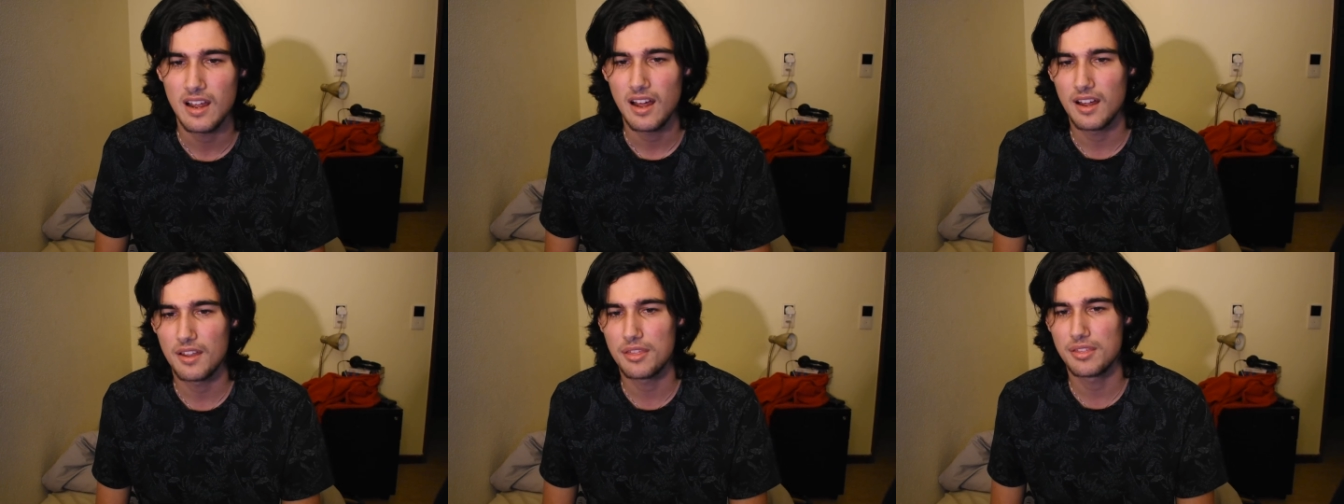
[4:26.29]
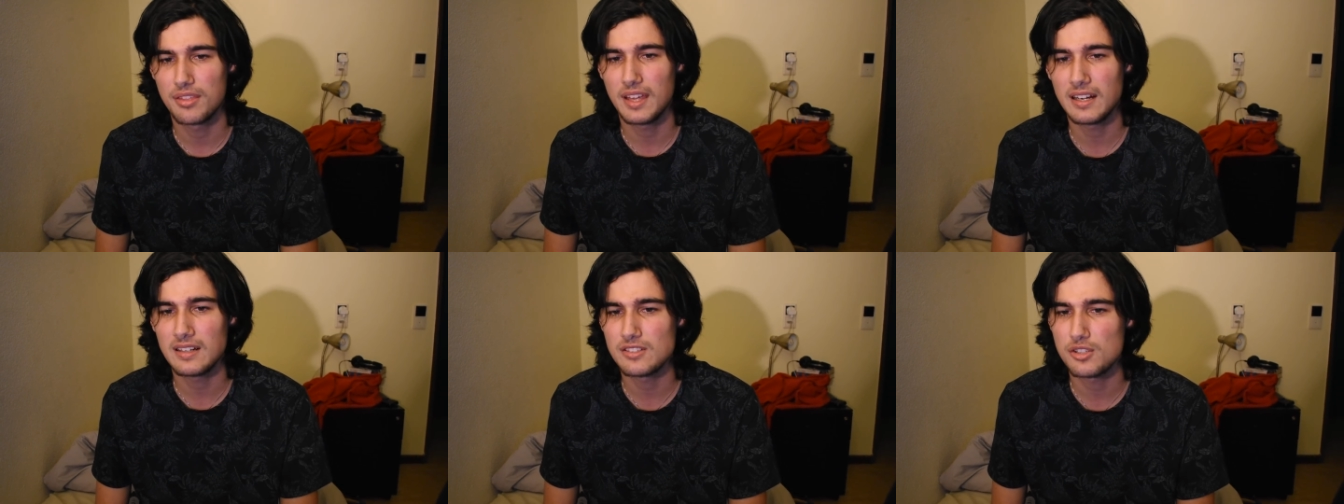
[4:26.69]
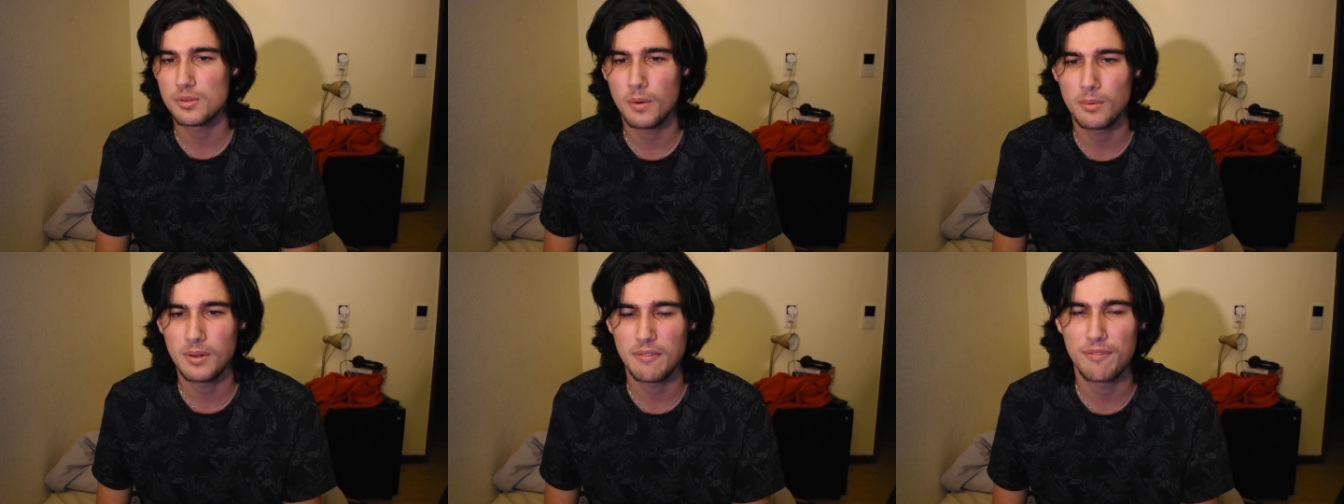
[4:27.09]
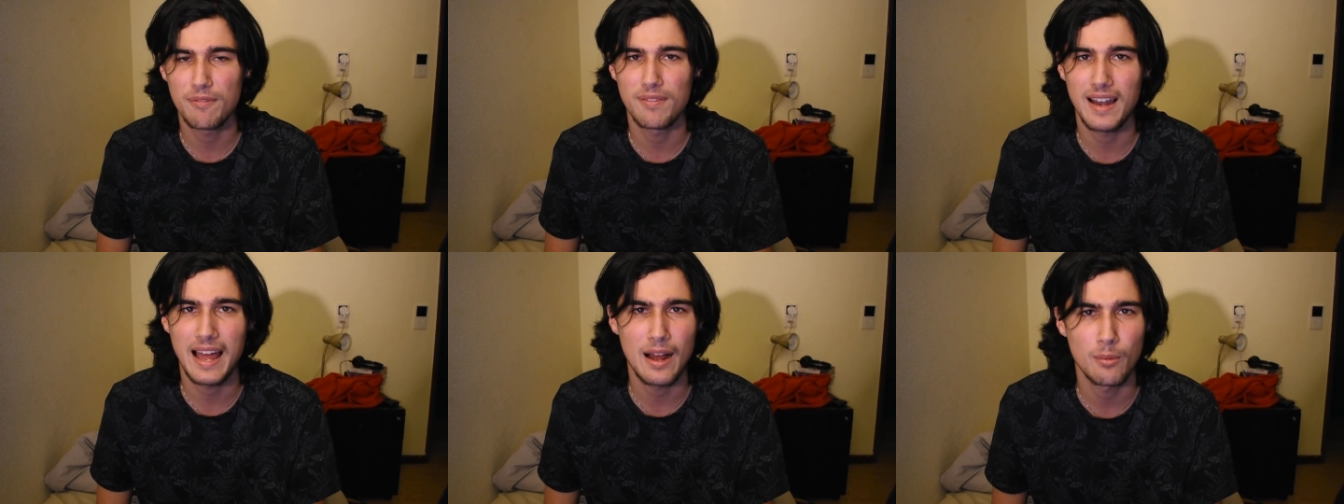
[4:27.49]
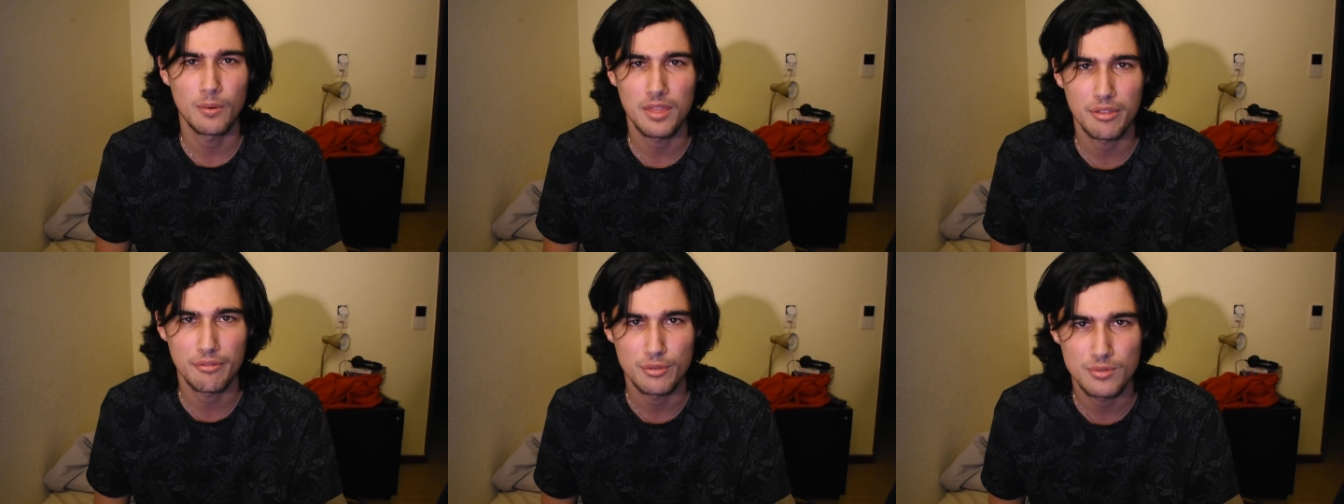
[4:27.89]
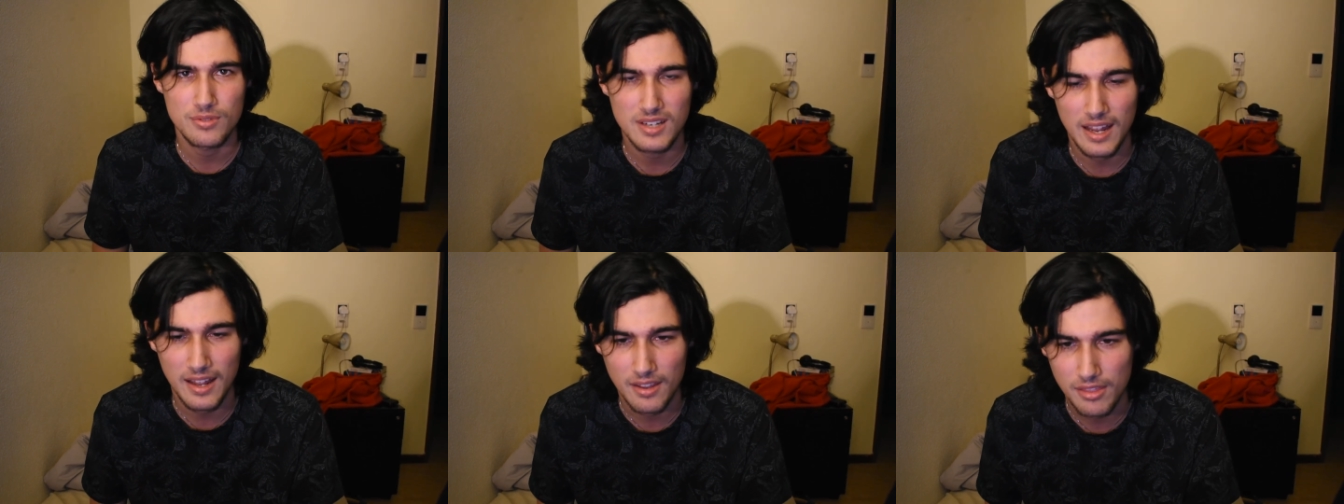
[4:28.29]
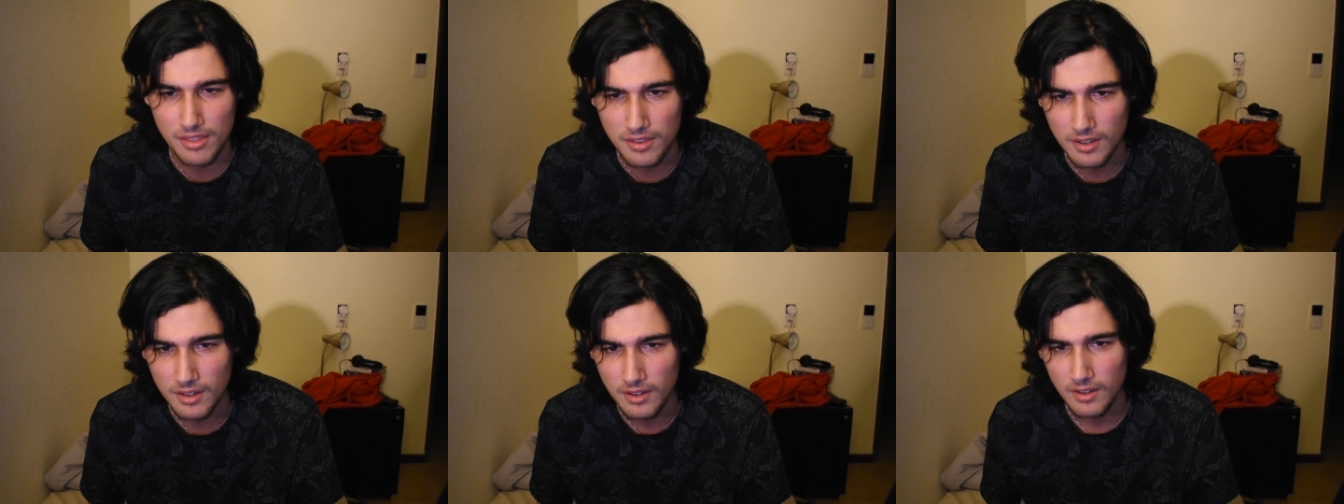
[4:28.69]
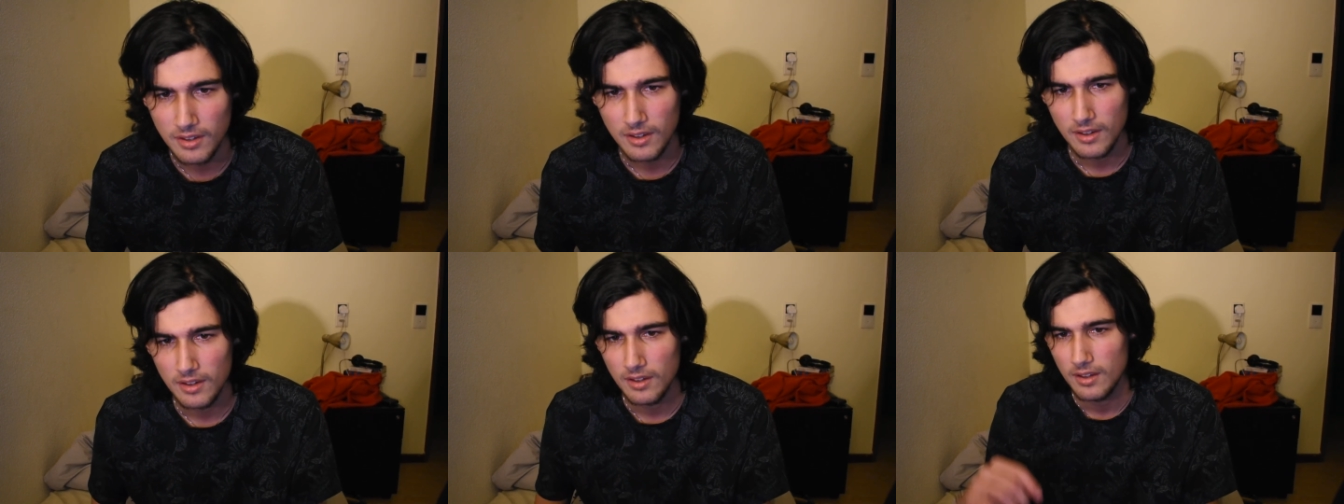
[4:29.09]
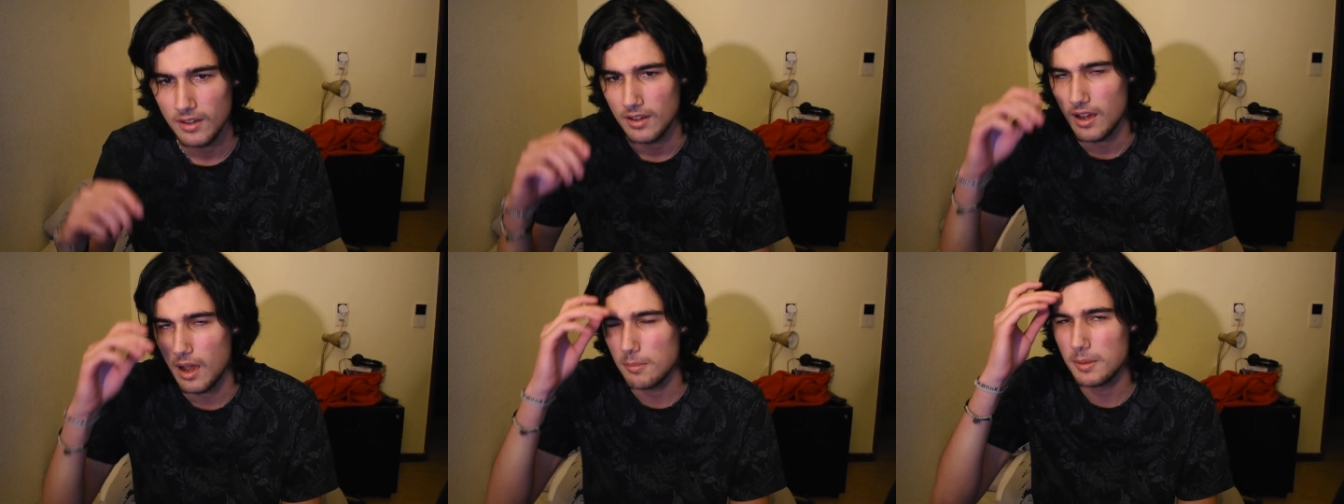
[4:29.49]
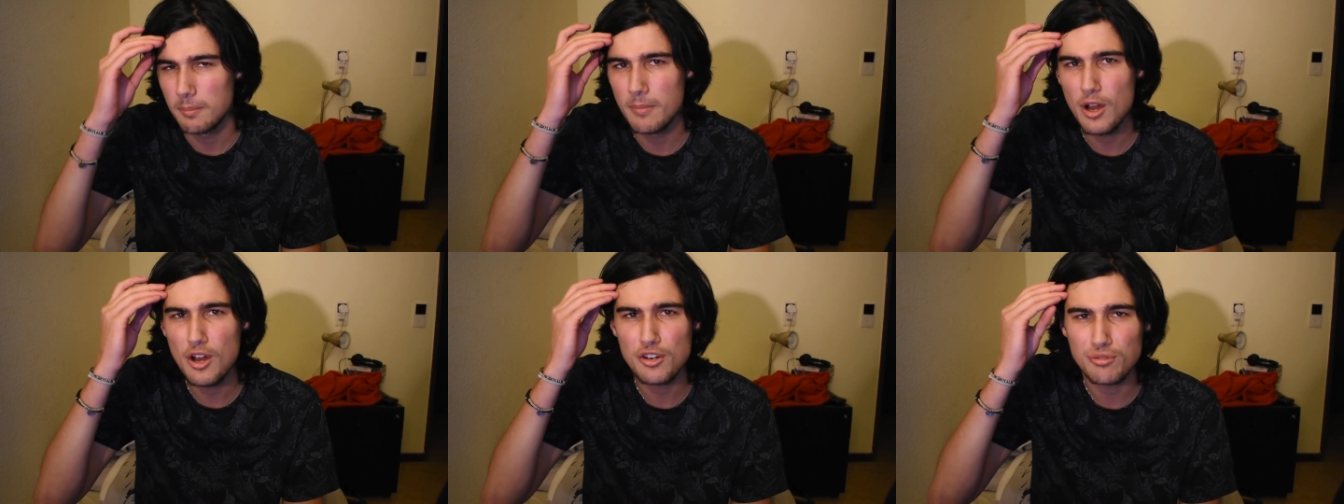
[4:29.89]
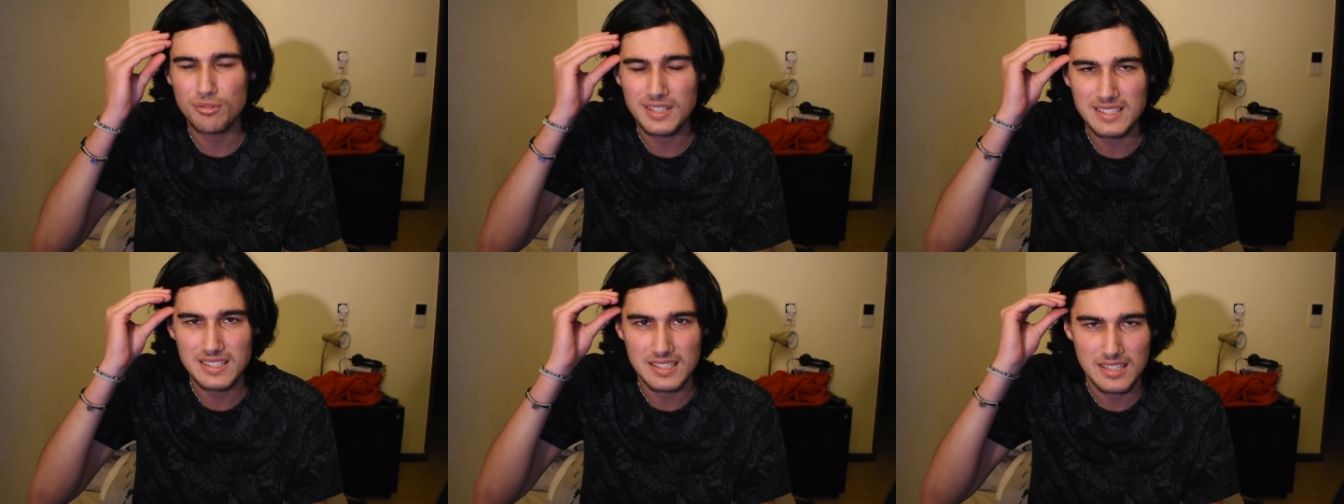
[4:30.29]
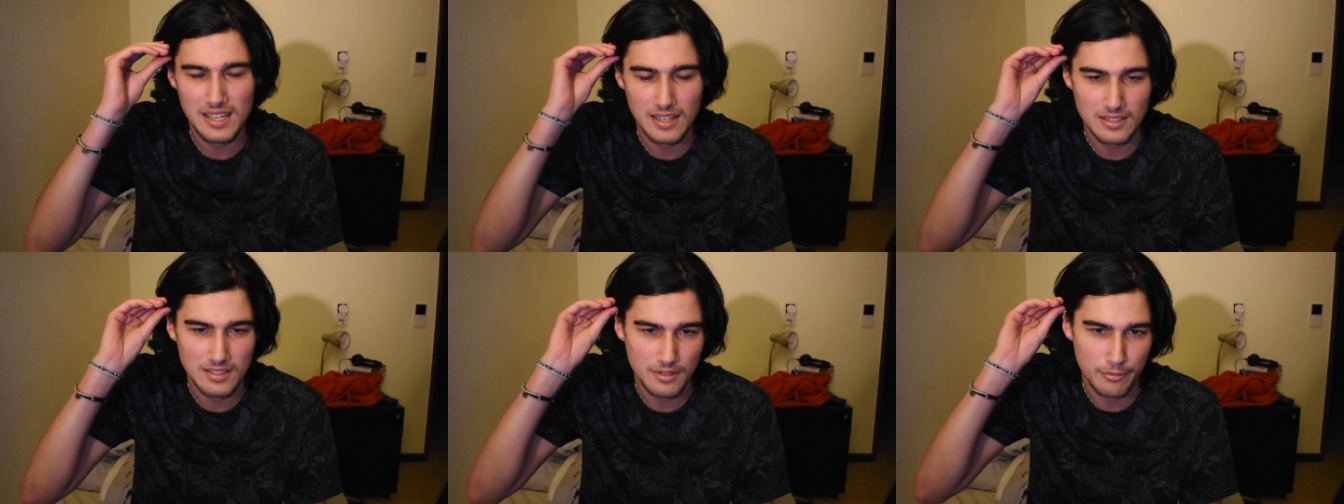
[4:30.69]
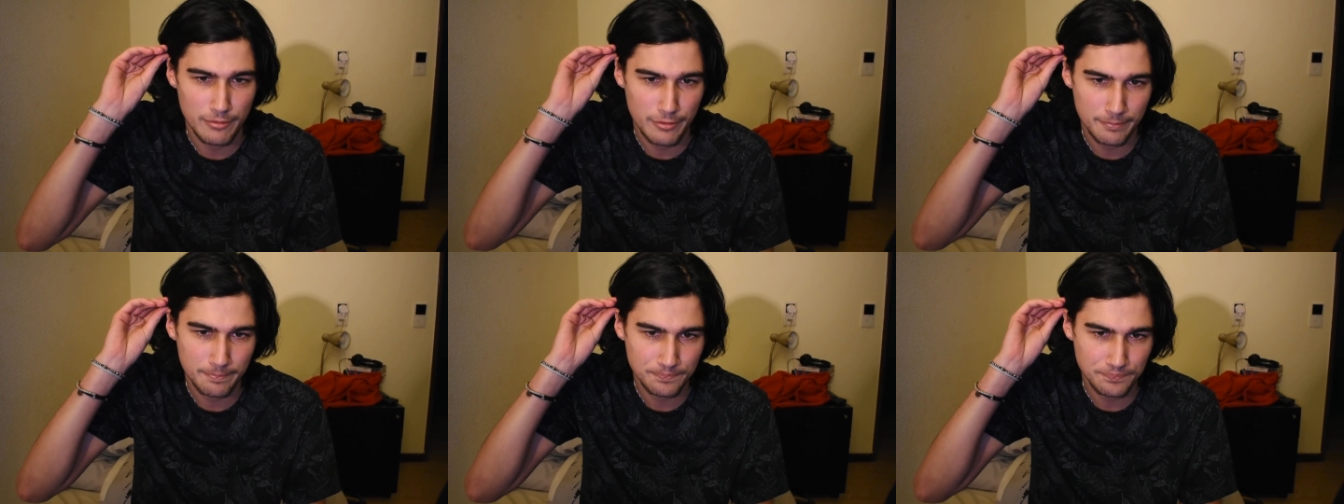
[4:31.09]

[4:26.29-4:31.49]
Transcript: a thing to only flower through death. I'm the murdering detective